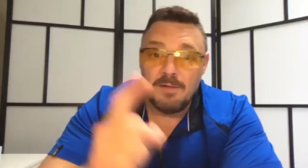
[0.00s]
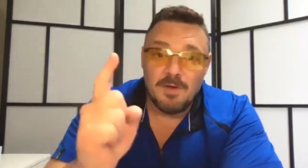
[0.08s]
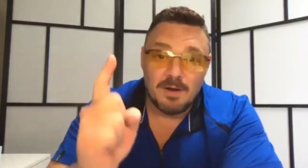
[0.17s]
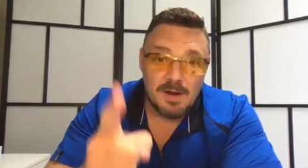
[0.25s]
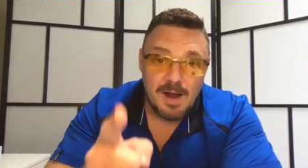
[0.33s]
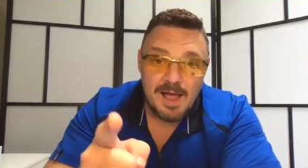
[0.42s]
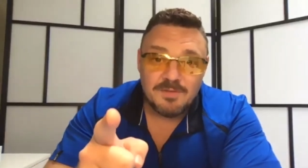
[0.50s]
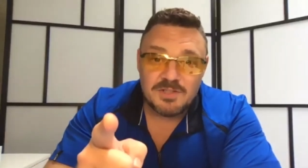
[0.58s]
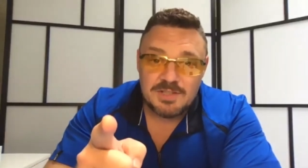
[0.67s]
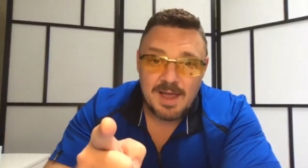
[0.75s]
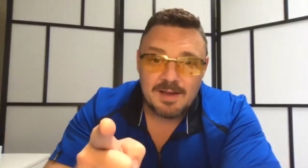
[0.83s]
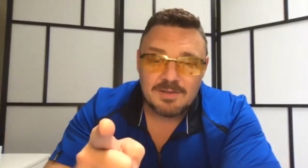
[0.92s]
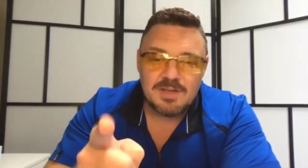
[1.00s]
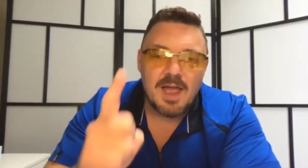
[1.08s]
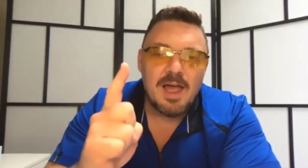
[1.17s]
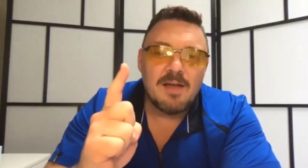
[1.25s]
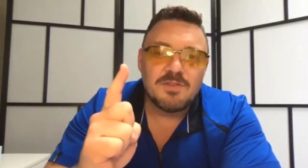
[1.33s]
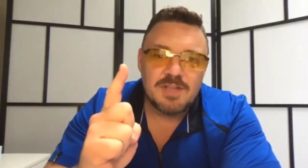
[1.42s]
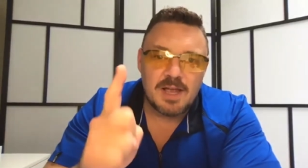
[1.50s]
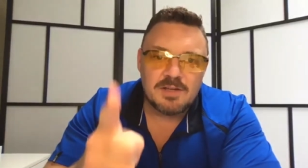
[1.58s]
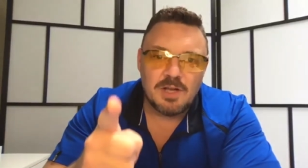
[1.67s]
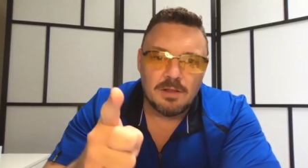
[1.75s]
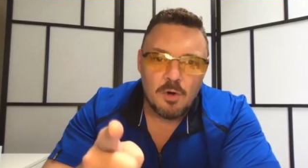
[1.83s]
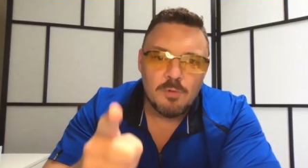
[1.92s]
you're going to have sex
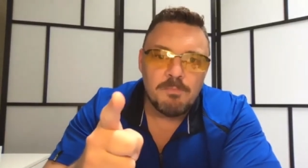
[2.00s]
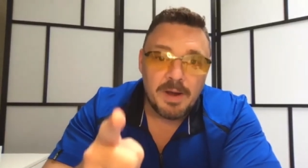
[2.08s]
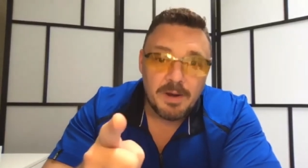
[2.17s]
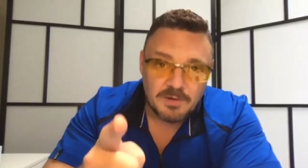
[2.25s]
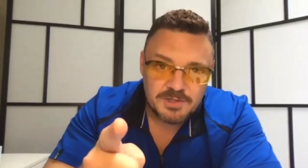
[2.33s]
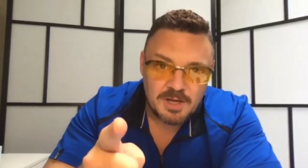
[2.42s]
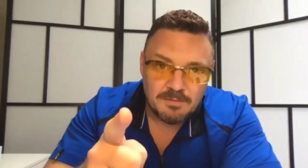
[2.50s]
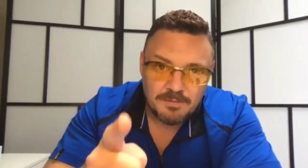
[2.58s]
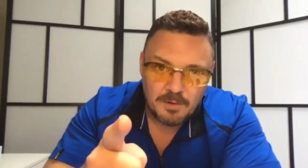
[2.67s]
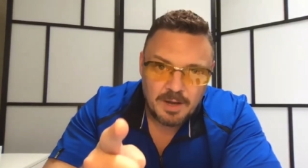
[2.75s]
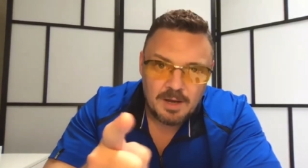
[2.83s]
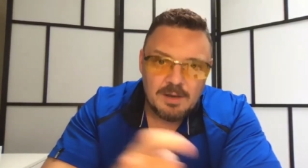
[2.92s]
alone by yourself, okay?